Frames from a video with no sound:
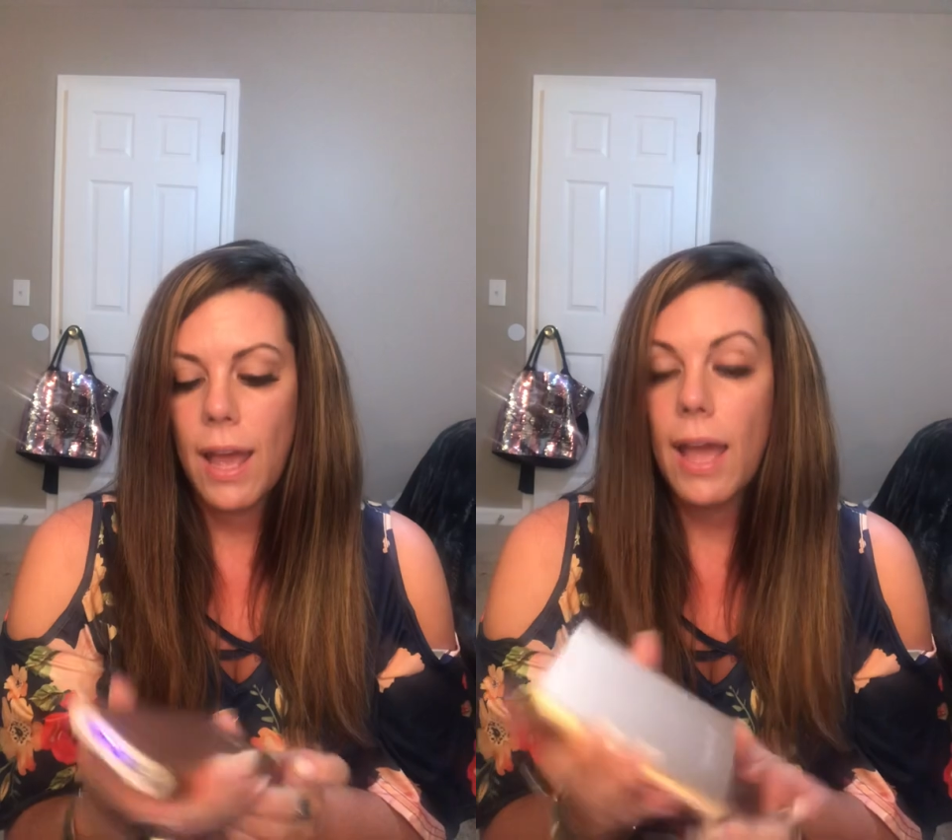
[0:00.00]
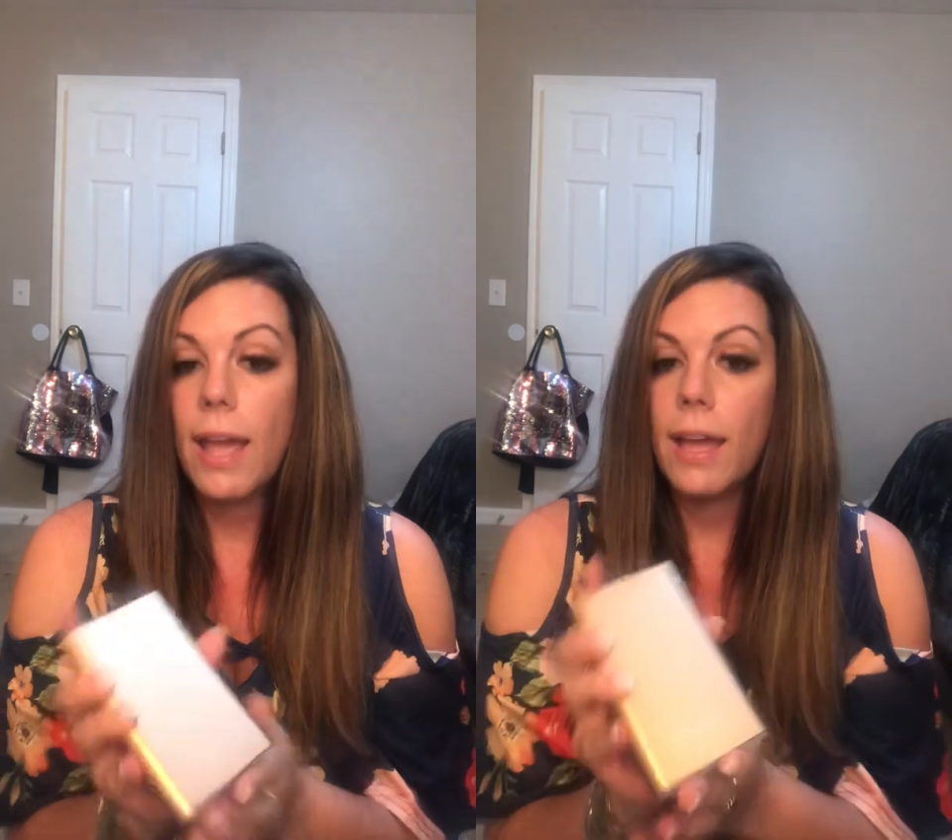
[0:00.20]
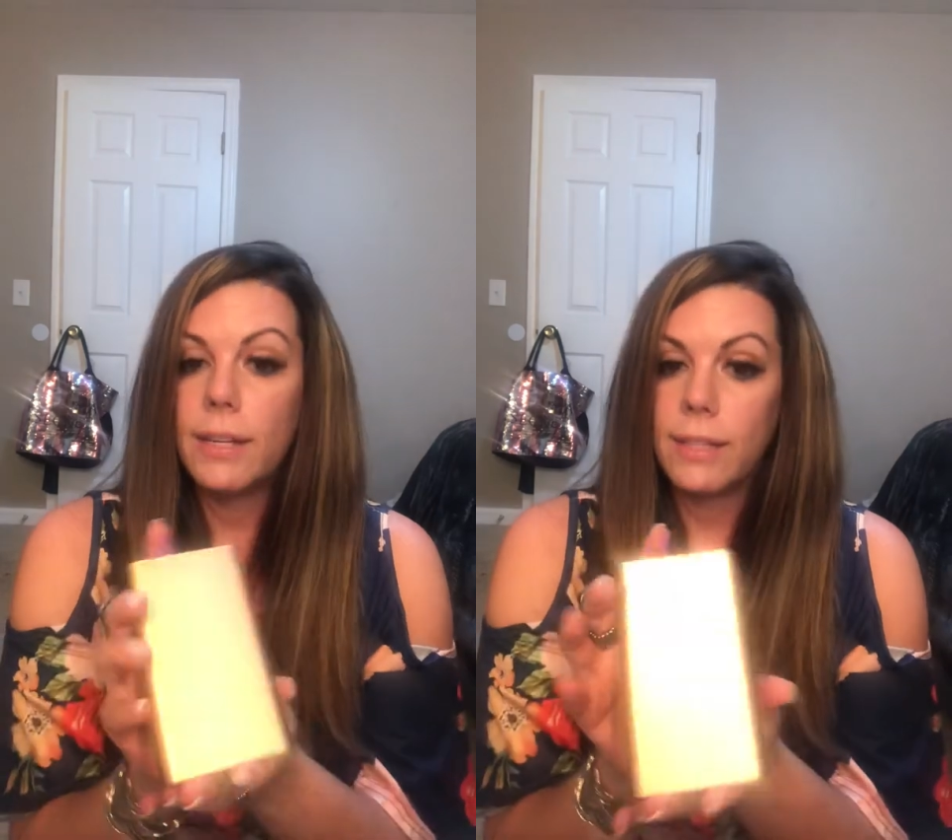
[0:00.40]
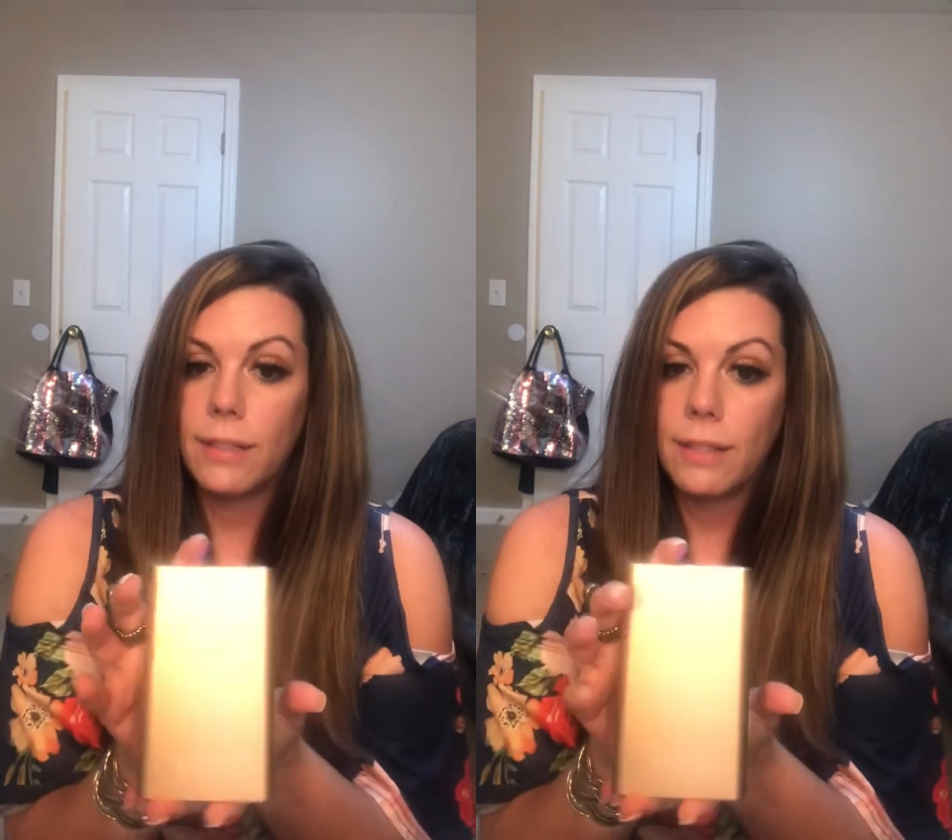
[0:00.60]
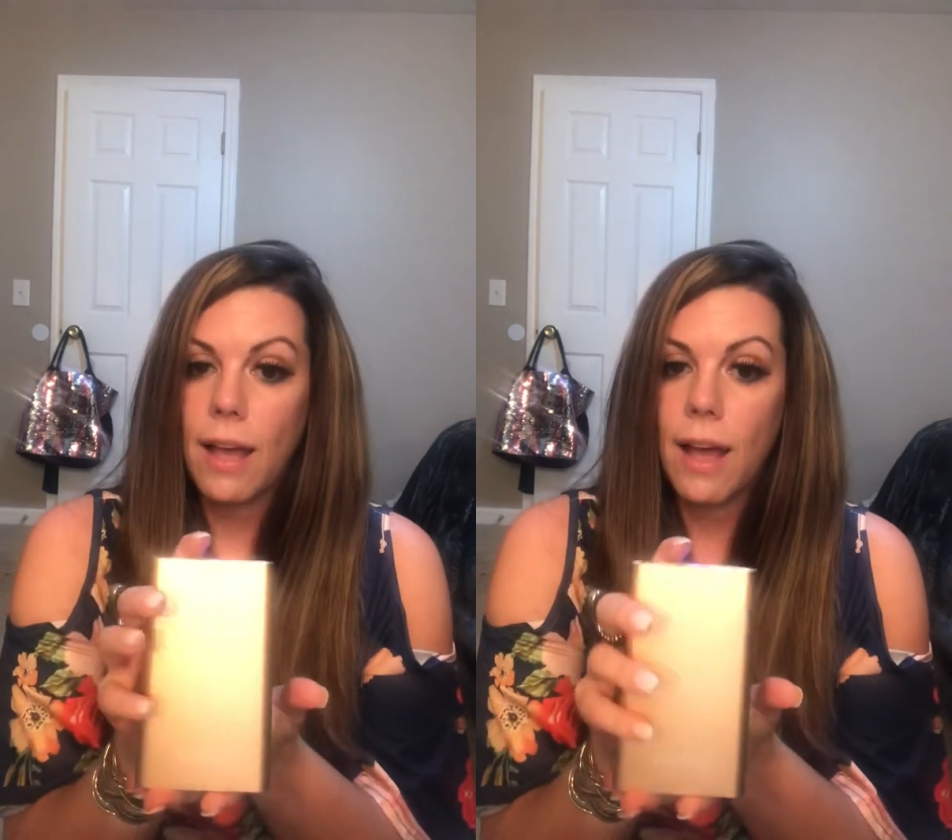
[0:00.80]
And
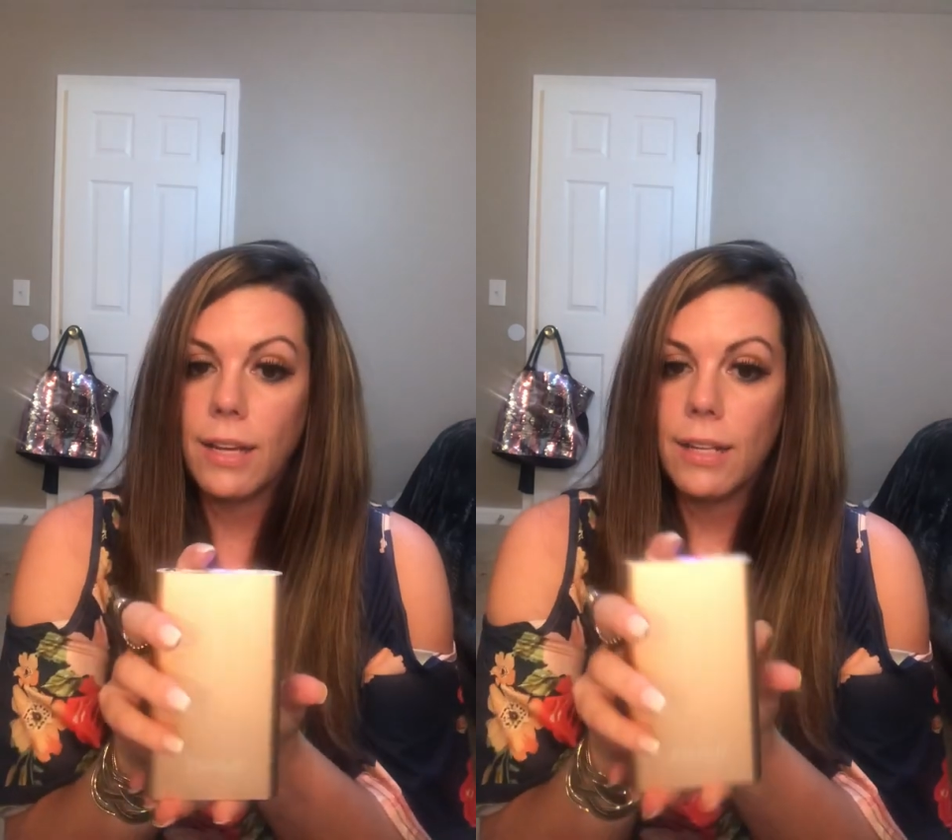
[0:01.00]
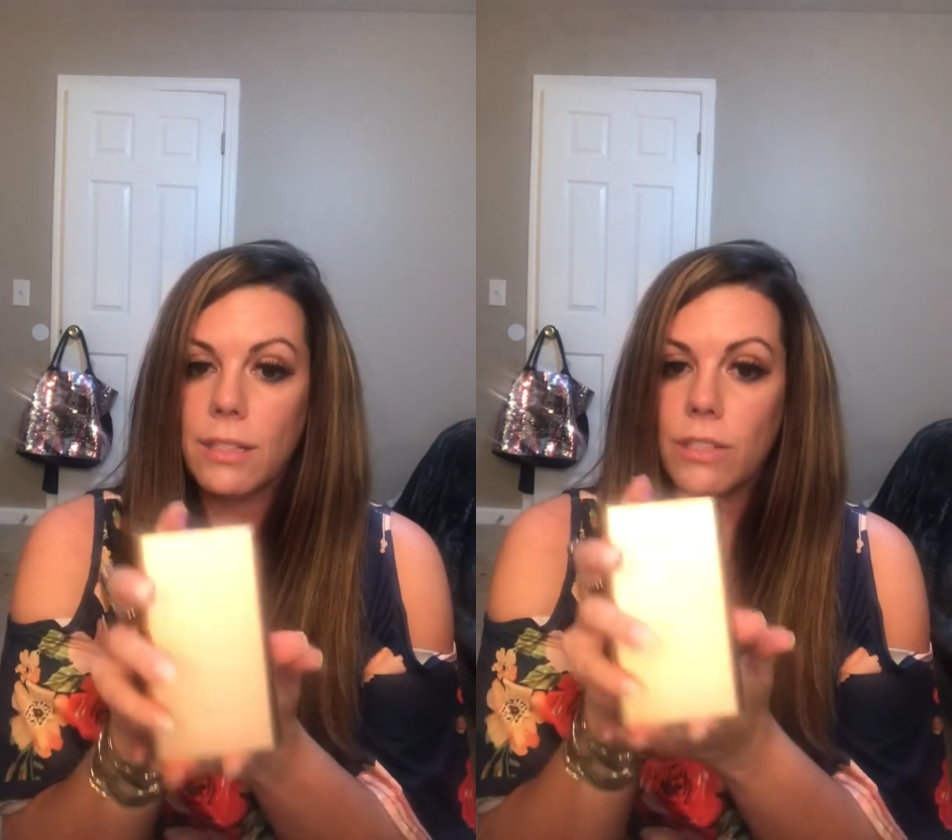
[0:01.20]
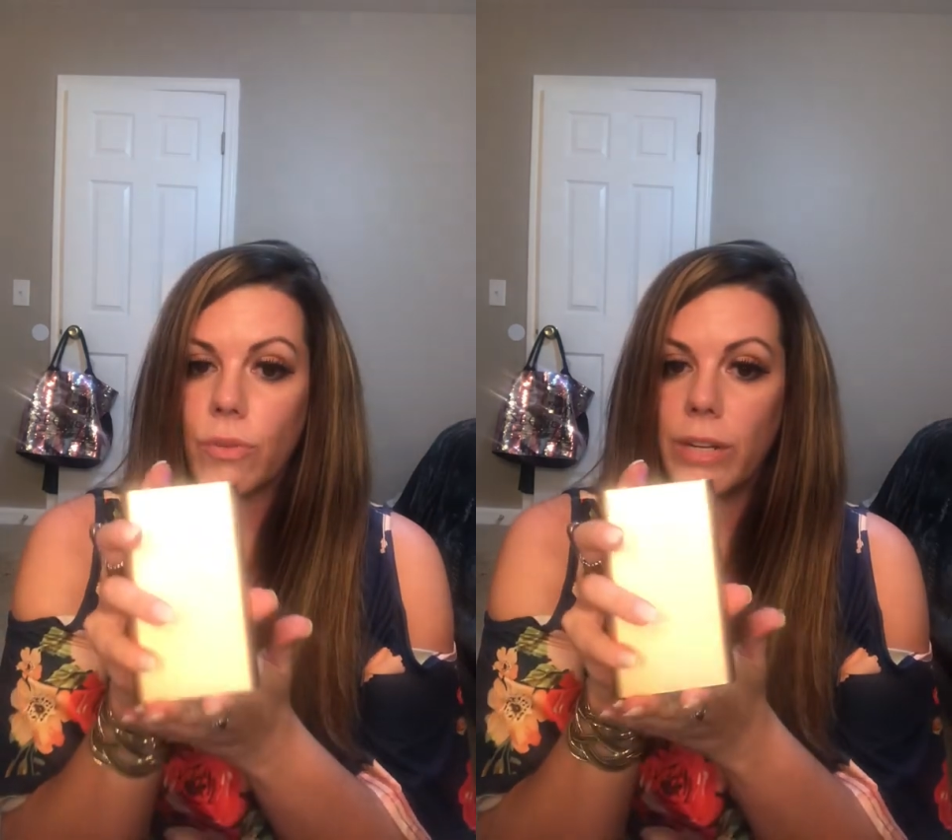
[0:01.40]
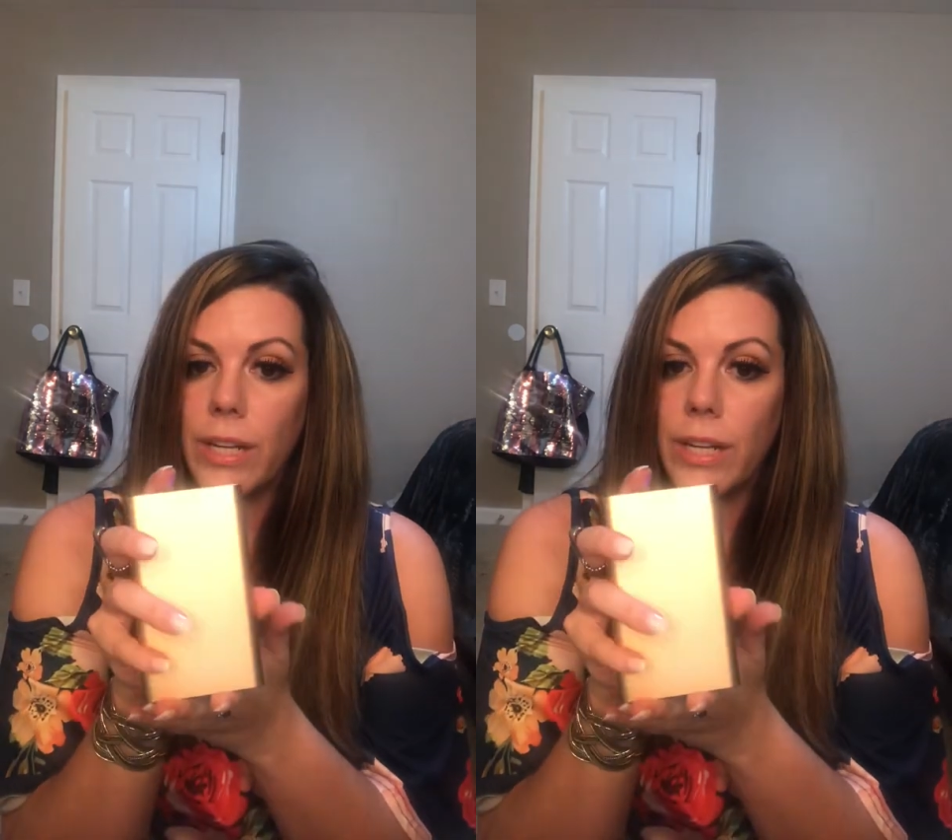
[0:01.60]
I got this one,